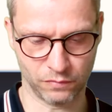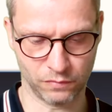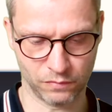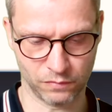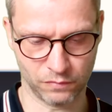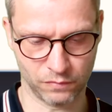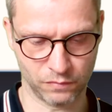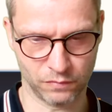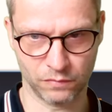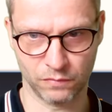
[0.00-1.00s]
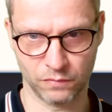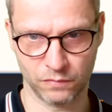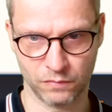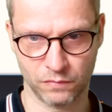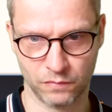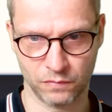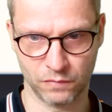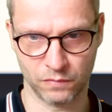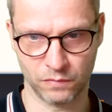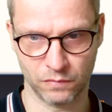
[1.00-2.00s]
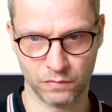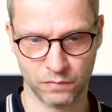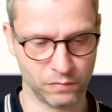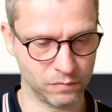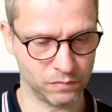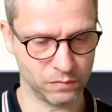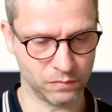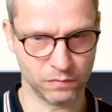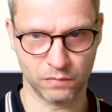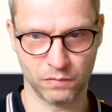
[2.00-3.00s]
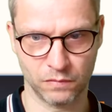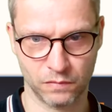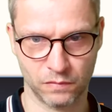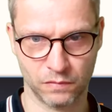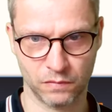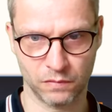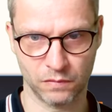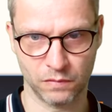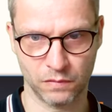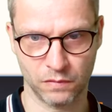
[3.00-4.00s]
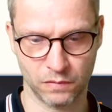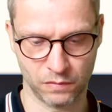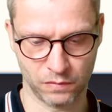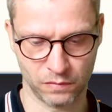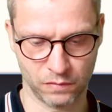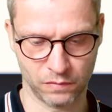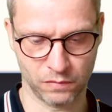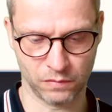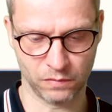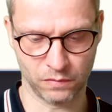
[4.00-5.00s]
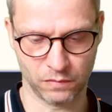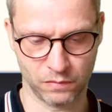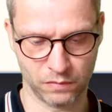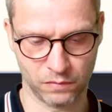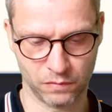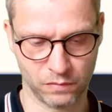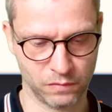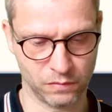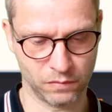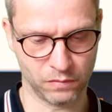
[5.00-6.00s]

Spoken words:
Nothing is said.